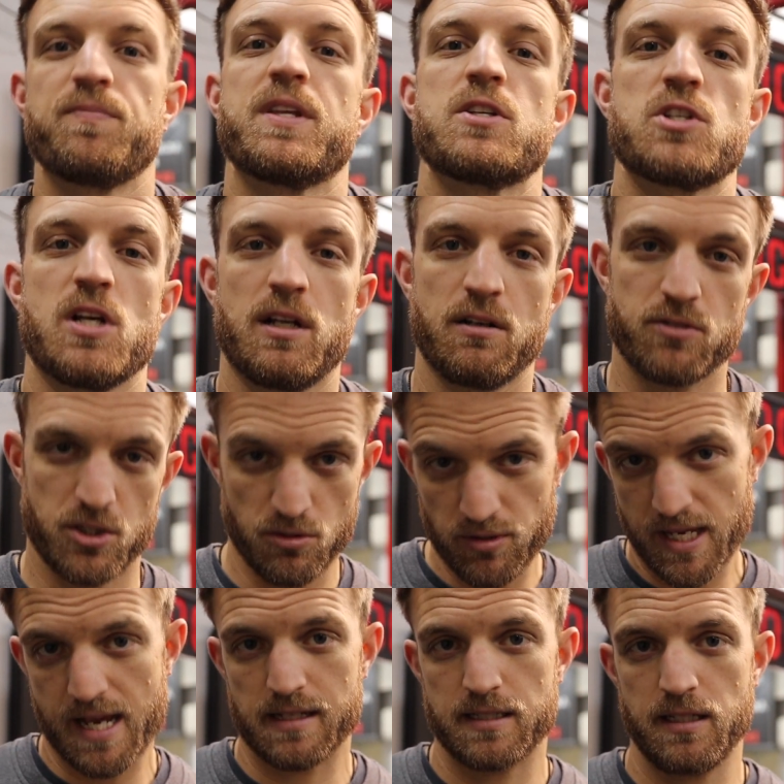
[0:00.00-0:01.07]
Shout out to you,
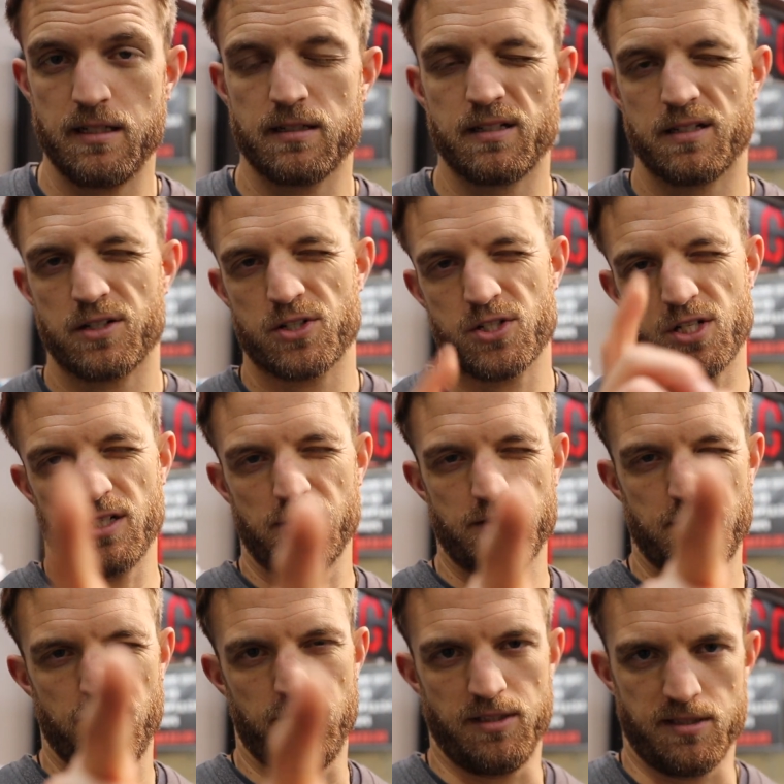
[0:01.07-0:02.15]
Cassie. Shout out
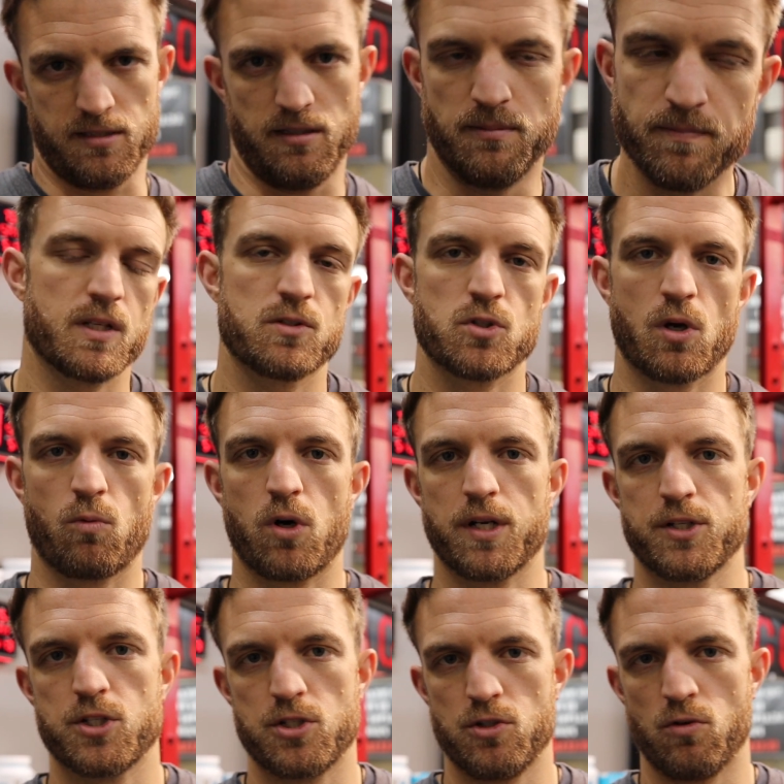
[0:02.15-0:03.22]
to you, Lisa. So I
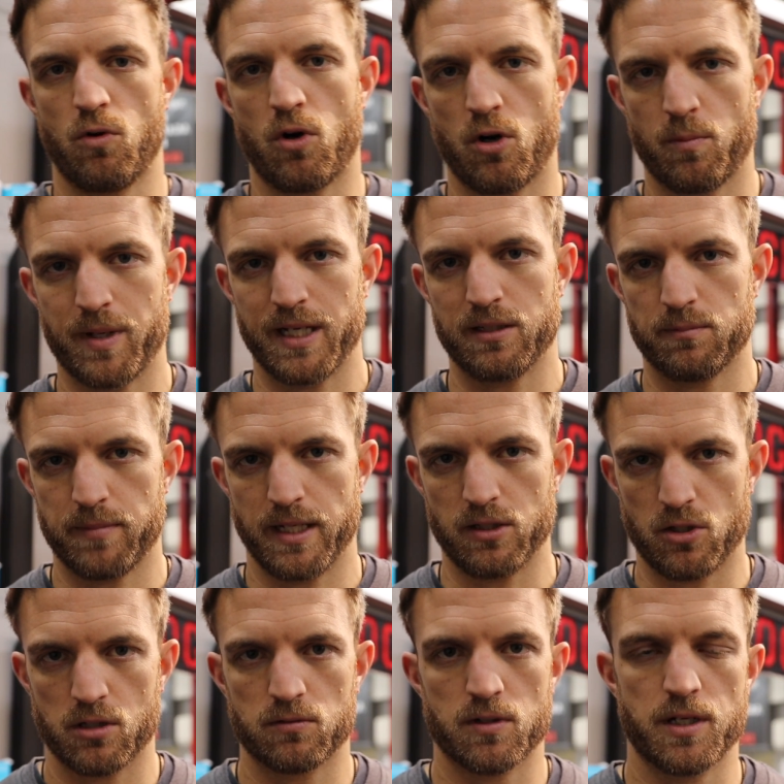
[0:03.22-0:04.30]
wanted to do all my
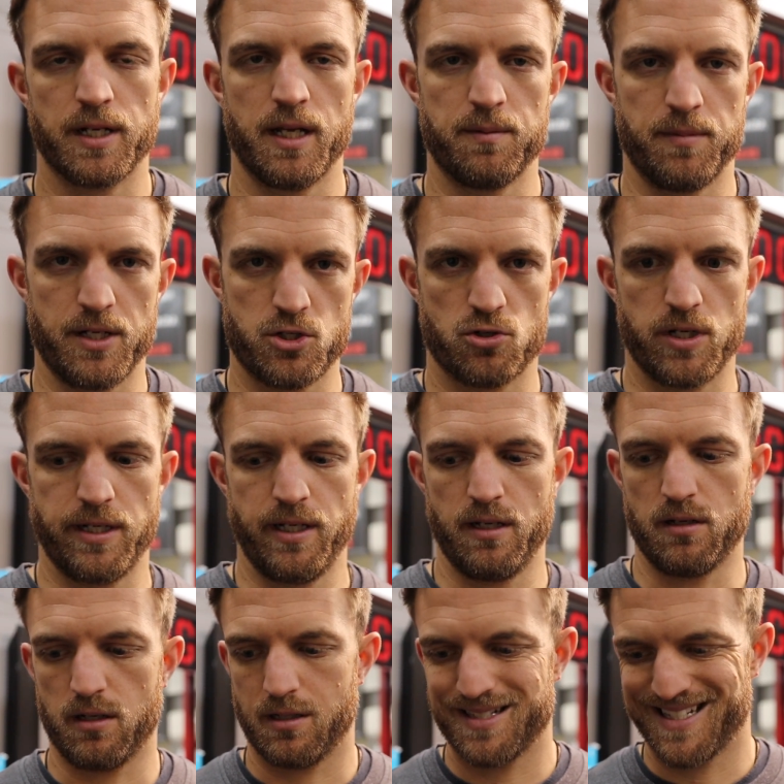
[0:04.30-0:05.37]
long run and my
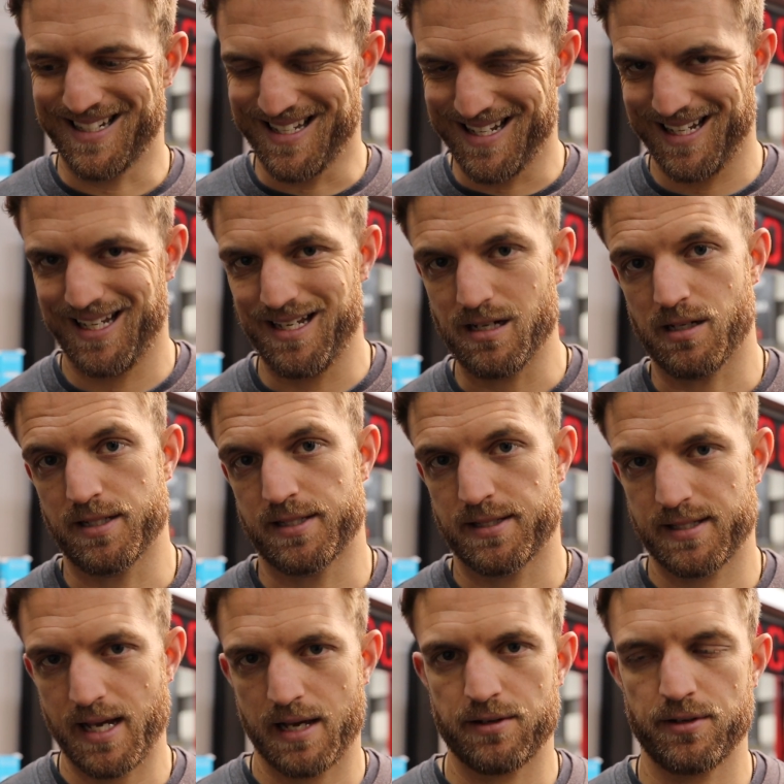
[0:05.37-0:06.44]
training today on
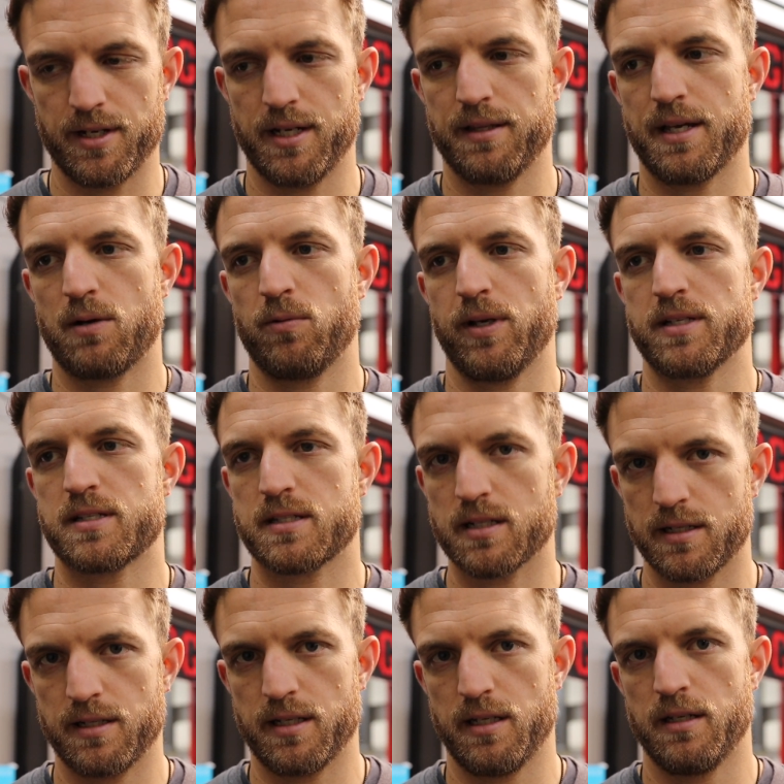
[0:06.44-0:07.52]
Saturday. That way
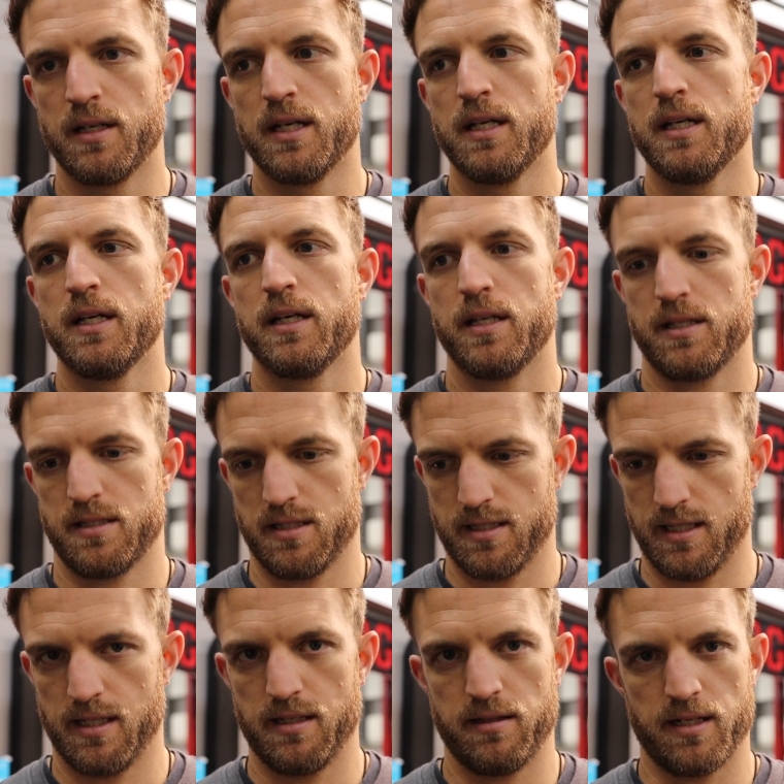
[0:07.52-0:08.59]
Sunday is a
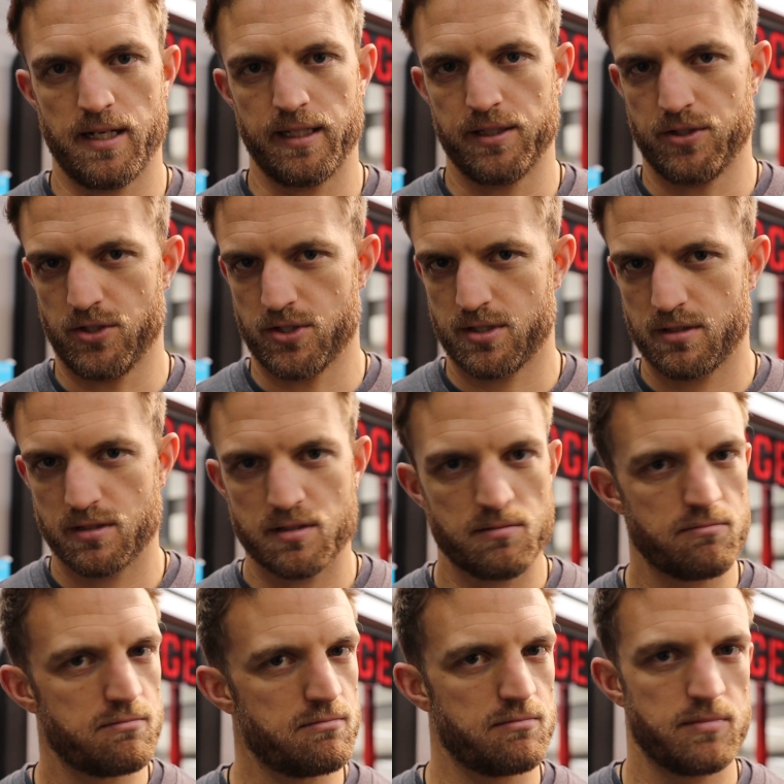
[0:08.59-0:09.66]
day that I can just
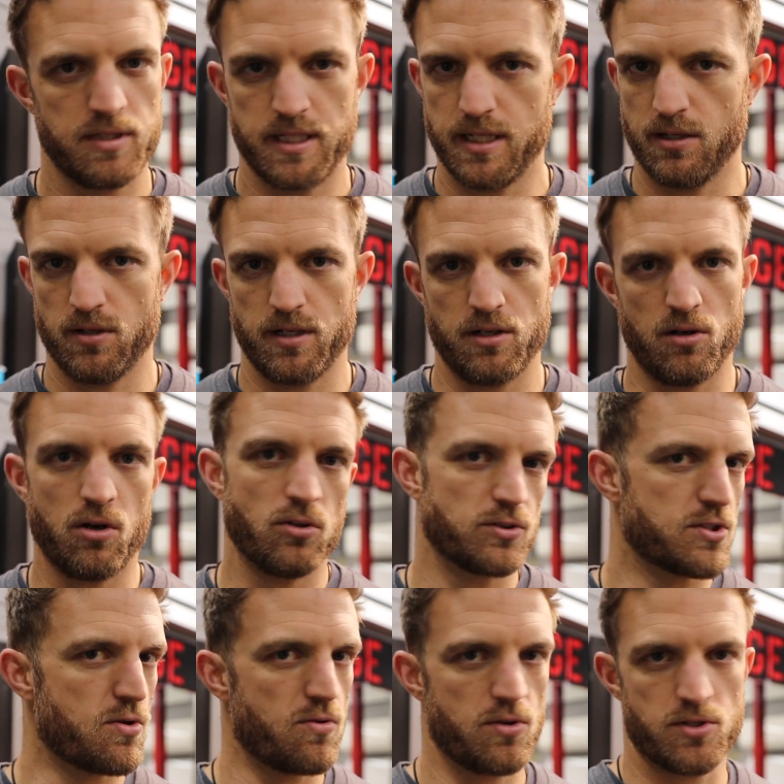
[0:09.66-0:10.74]
gear it all
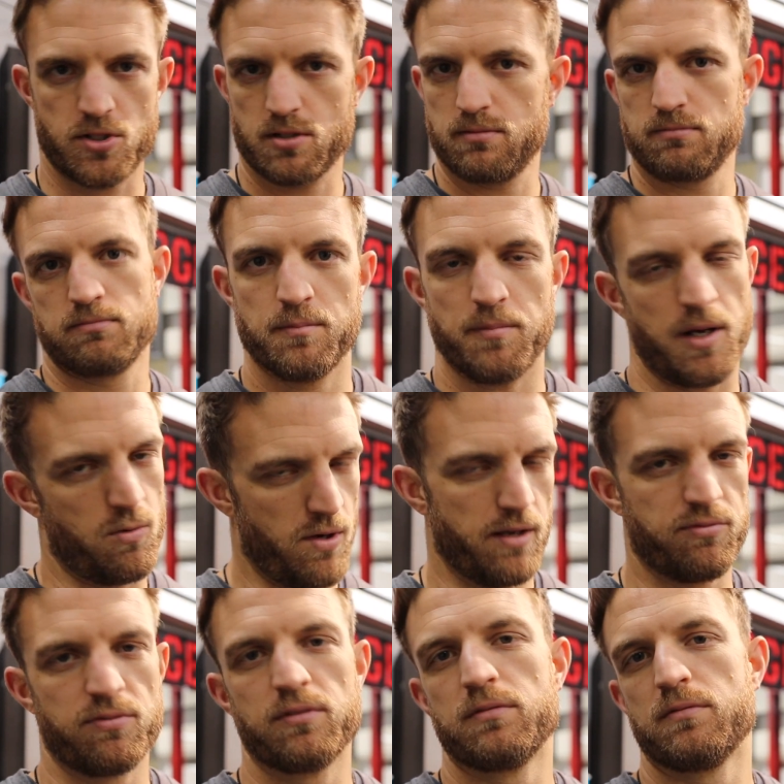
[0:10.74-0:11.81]
towards my
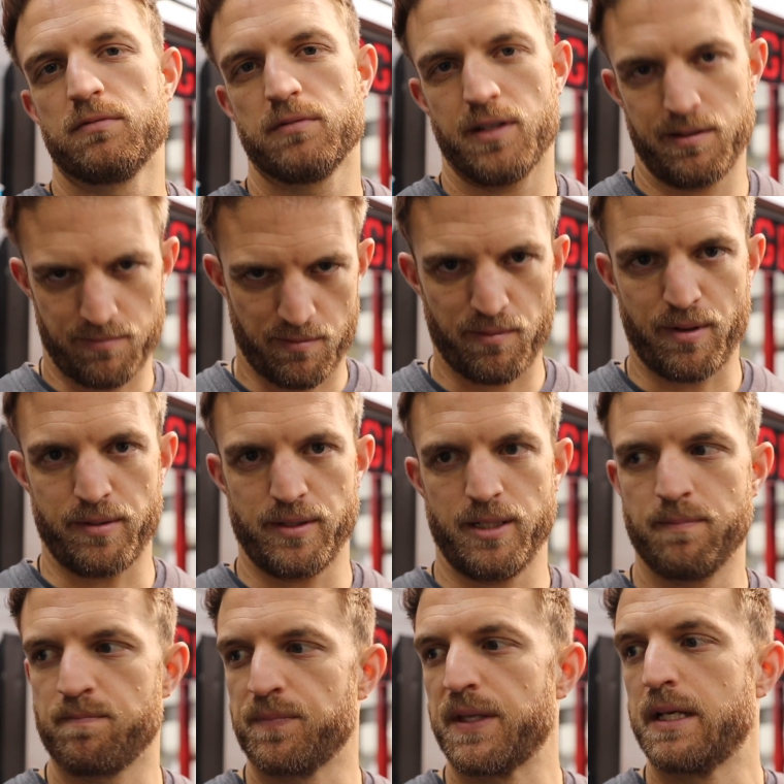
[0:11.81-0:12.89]
wife and my mama.
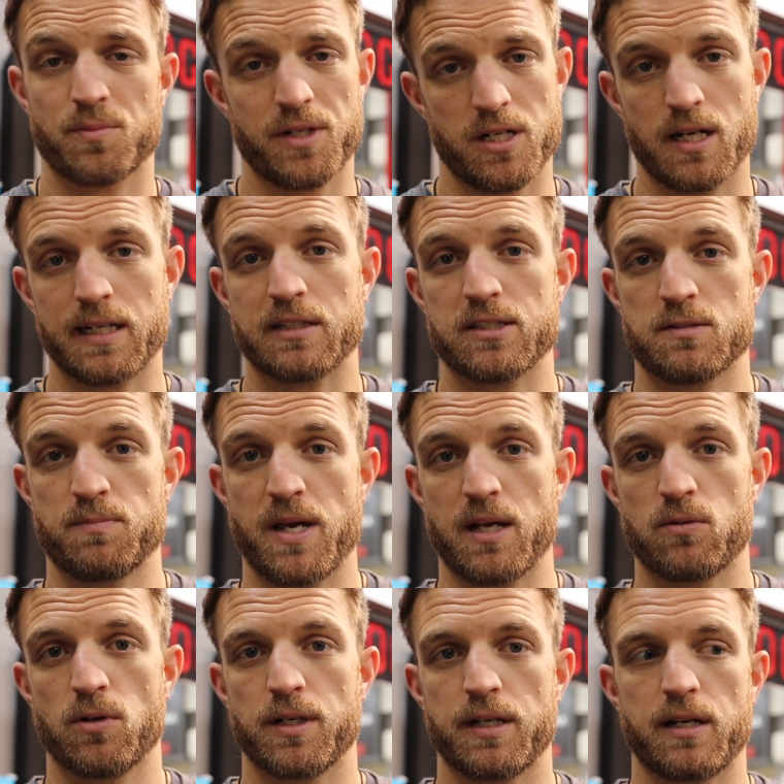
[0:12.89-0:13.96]
So I'm gonna knock out this
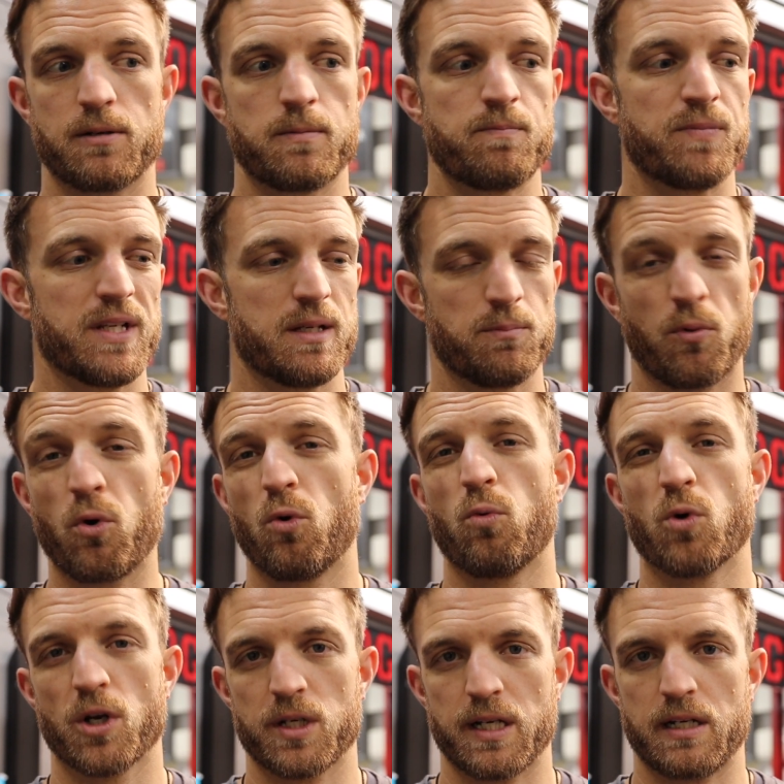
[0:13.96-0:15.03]
back workout, pull
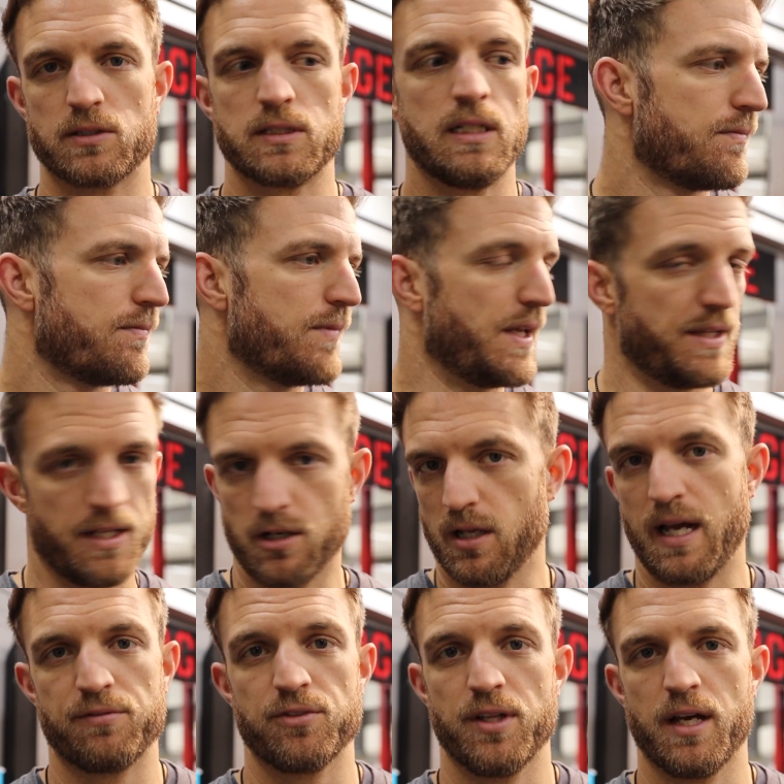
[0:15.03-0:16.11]
workout, and then
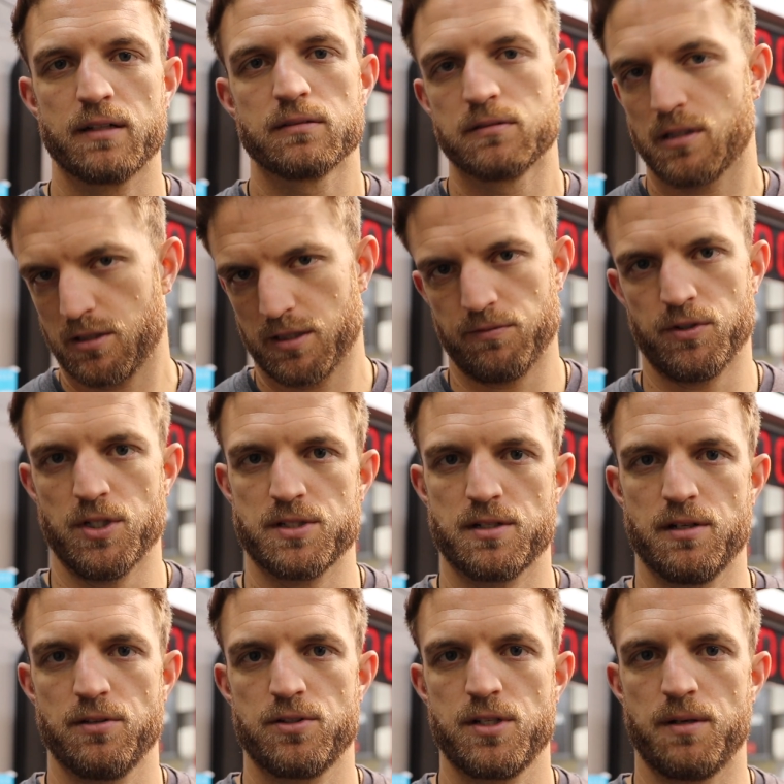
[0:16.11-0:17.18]
after that, I'll give you guys
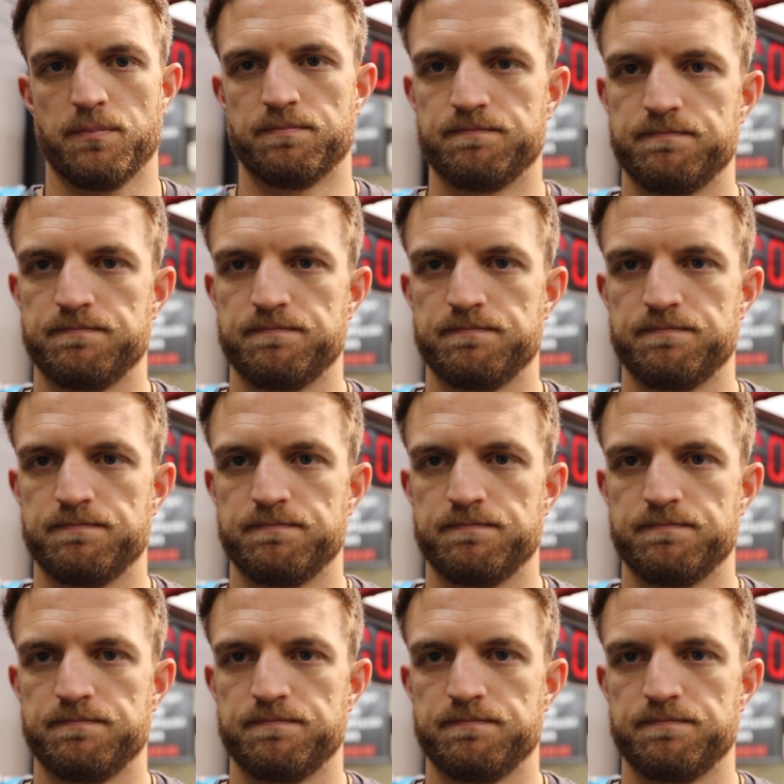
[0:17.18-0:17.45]
another tip.